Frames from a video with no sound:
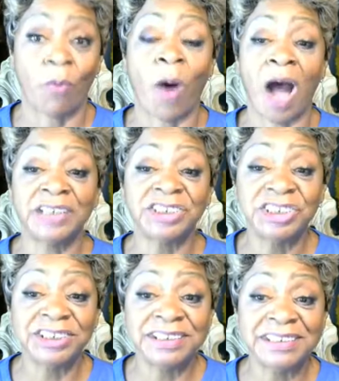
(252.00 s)

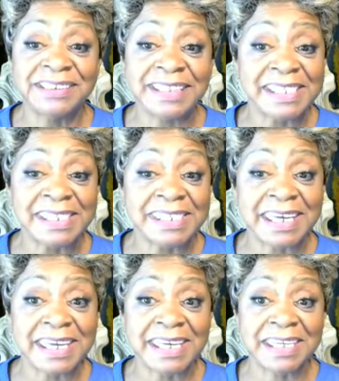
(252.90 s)
Washington,
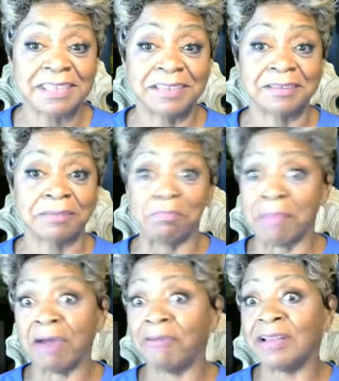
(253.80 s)
D.C.,
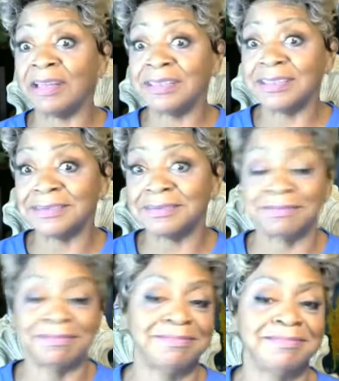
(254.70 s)
Maryland,
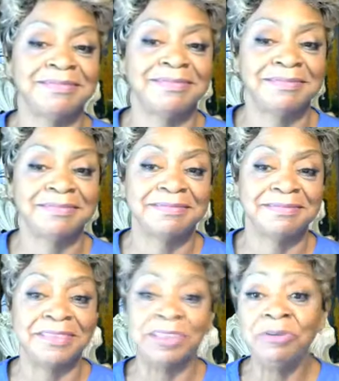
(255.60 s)

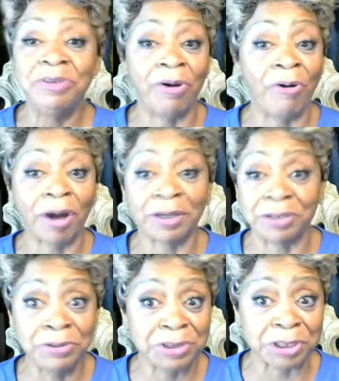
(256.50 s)
New York,
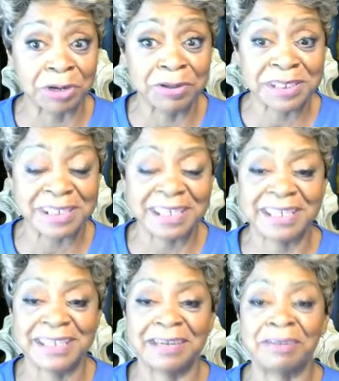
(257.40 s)
New
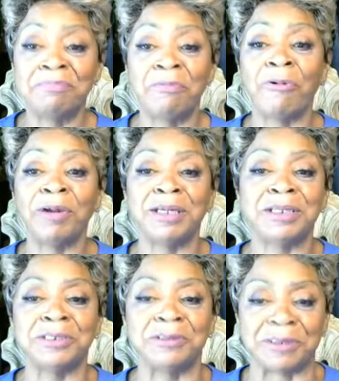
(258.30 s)
Jersey. Good
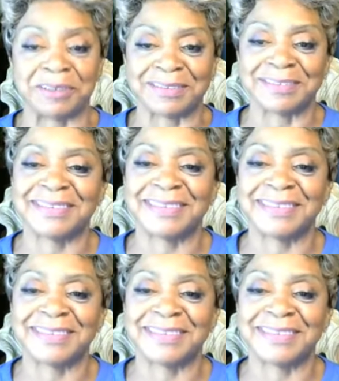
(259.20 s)
morning to you.